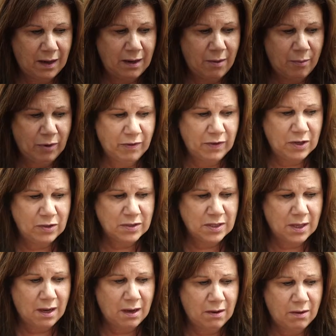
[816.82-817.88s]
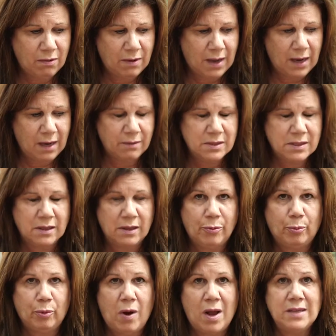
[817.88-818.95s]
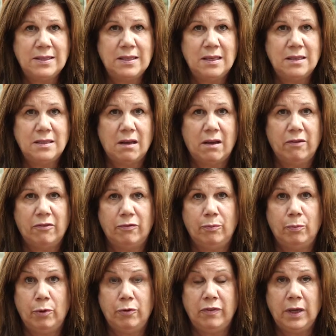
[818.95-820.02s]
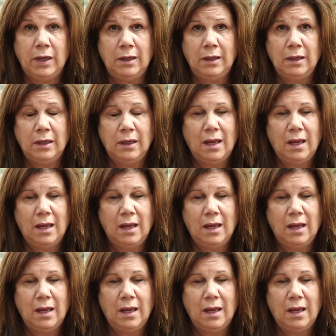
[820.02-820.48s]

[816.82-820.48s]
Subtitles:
number of years ago, and I was in the process of moving,